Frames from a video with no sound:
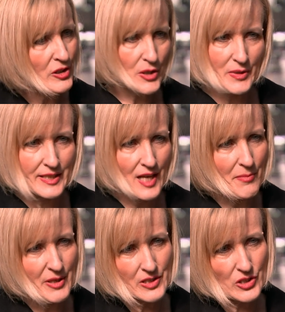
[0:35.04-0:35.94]
she was
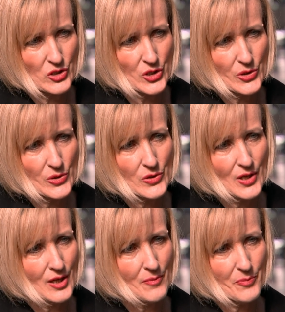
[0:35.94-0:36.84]
summoned to
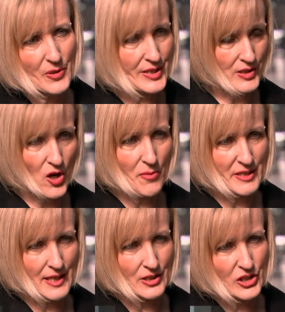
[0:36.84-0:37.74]
the prison
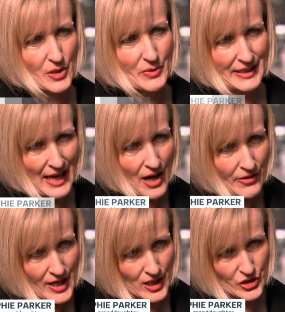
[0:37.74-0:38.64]
commandant, she would
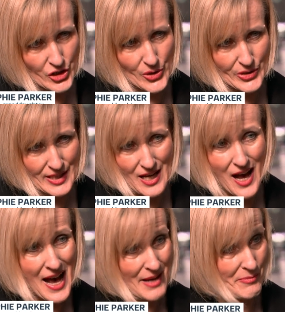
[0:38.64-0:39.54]
carry her shoes in
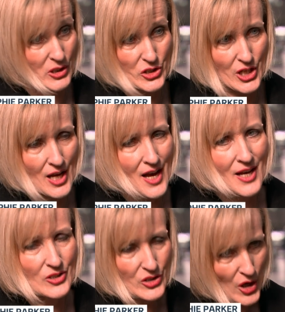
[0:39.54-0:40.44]
her hand because she
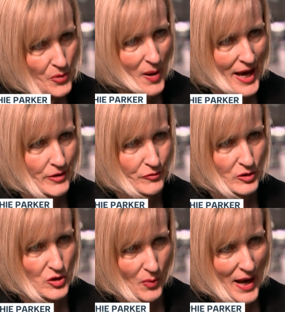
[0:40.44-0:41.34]
was so
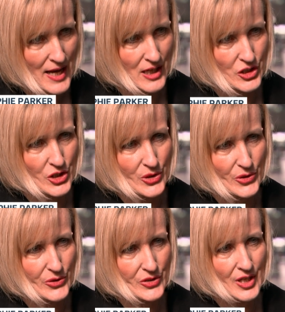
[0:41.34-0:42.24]
painful to wear her
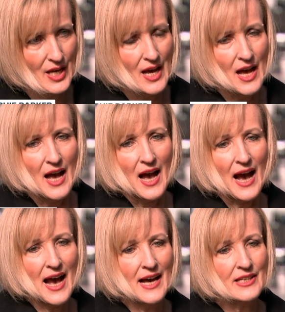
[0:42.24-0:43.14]
shoes.
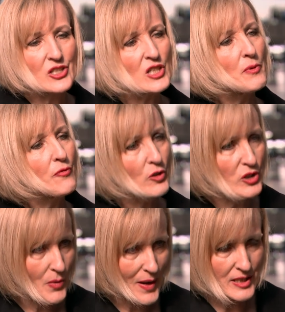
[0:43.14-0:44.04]
And just
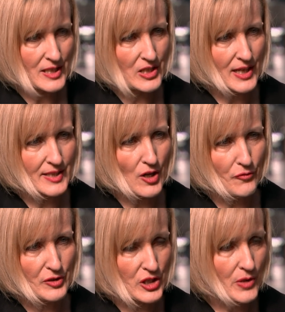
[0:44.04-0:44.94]
before she went into his
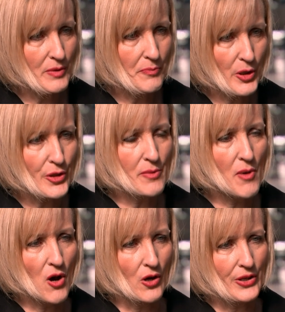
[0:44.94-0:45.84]
office, she would put
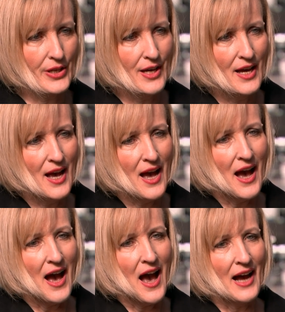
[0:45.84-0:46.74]
them on.
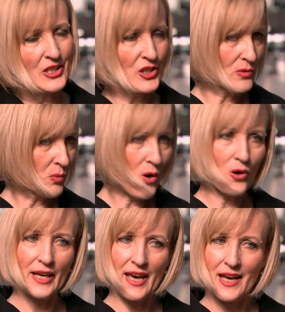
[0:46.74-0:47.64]
And she would
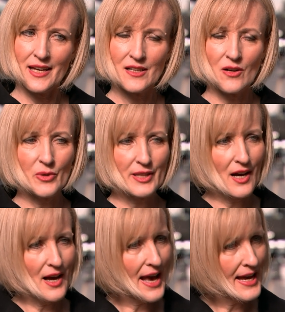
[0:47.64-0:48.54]
walk in with
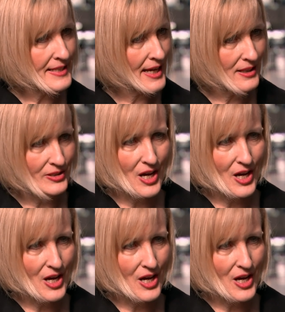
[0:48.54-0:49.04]
her head held